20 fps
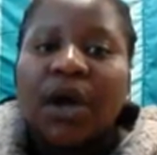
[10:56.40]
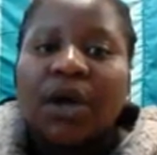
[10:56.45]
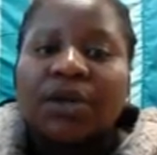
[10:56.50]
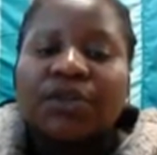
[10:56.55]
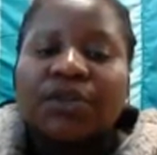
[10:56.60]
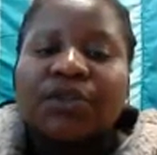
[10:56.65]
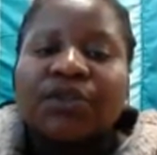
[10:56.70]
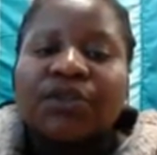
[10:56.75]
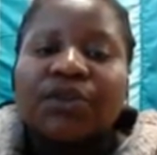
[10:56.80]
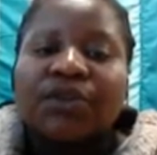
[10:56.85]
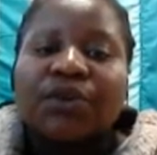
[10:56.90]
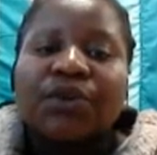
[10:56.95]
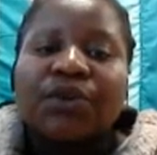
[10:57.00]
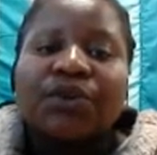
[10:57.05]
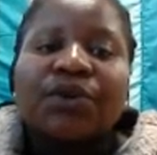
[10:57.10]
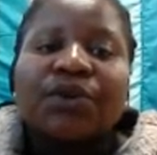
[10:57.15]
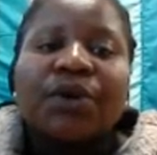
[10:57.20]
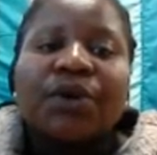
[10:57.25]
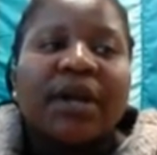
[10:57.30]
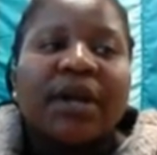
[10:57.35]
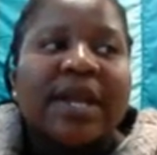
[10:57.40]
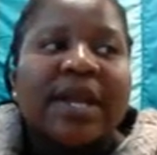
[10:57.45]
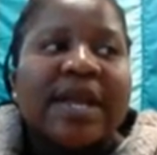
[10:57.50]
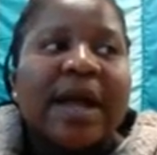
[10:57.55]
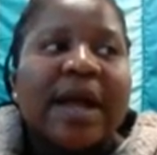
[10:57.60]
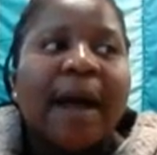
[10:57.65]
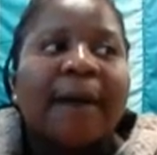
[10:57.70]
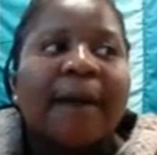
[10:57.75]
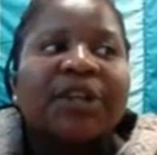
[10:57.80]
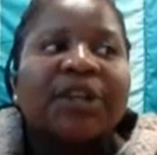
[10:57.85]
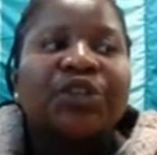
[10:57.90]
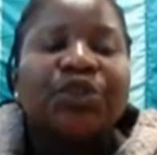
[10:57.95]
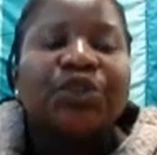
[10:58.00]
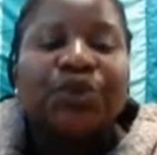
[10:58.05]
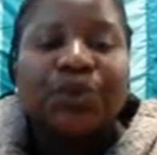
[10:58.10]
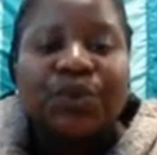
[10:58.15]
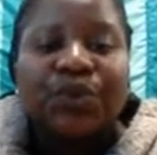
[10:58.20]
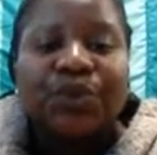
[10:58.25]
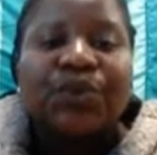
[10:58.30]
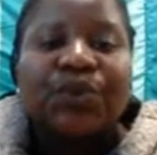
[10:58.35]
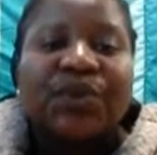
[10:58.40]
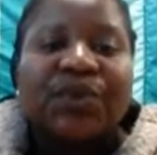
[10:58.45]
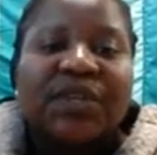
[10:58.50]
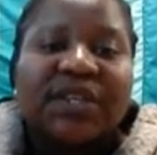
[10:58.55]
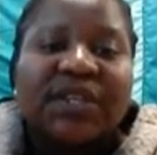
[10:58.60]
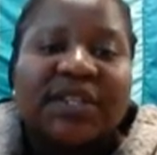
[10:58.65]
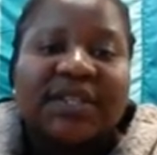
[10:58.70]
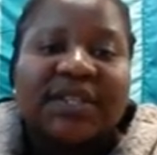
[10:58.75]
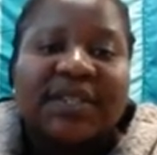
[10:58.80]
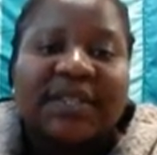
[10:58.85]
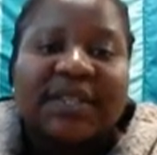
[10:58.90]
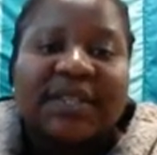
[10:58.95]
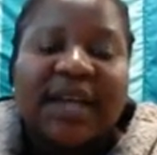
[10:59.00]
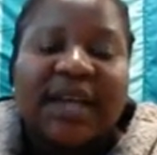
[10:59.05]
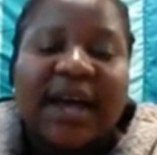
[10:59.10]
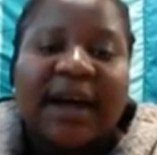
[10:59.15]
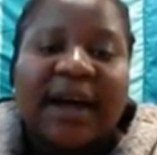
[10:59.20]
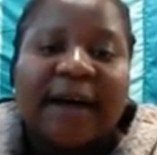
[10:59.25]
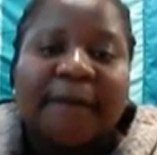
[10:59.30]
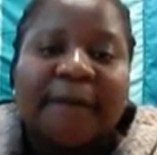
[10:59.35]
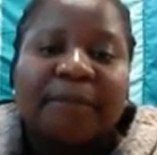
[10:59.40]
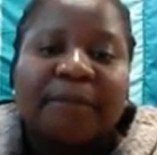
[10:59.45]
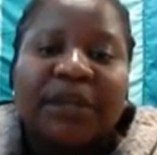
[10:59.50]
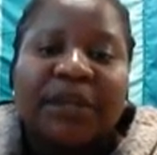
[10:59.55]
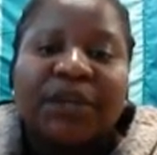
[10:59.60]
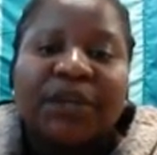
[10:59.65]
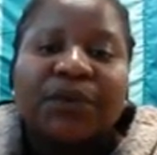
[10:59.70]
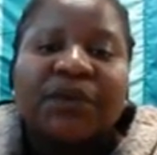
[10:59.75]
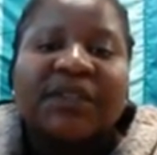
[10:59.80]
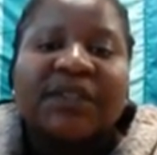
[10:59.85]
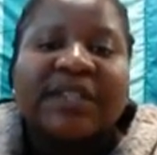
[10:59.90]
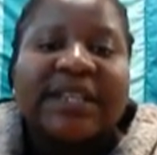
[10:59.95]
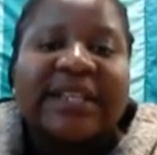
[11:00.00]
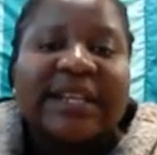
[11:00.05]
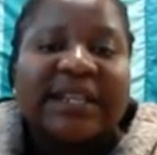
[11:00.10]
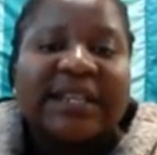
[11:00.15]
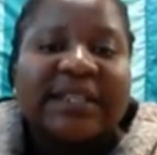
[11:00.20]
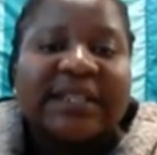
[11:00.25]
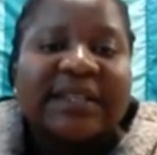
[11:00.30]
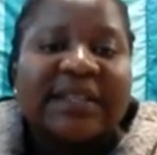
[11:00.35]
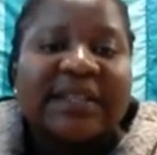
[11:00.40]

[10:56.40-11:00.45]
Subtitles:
So due to this, it was later